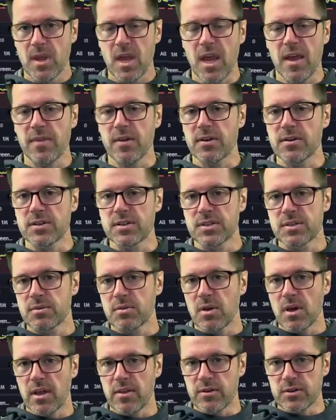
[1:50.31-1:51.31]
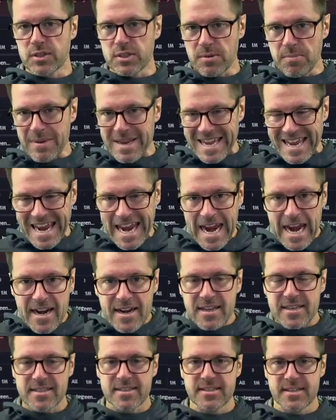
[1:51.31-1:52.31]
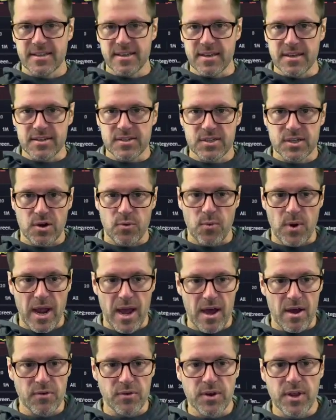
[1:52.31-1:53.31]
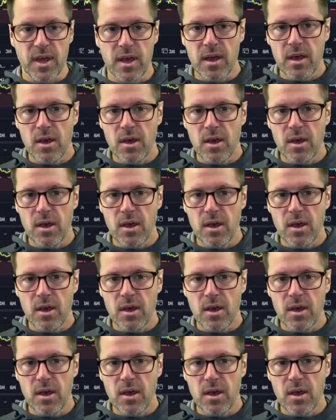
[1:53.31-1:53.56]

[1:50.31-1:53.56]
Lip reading: And there's some mechanics to this around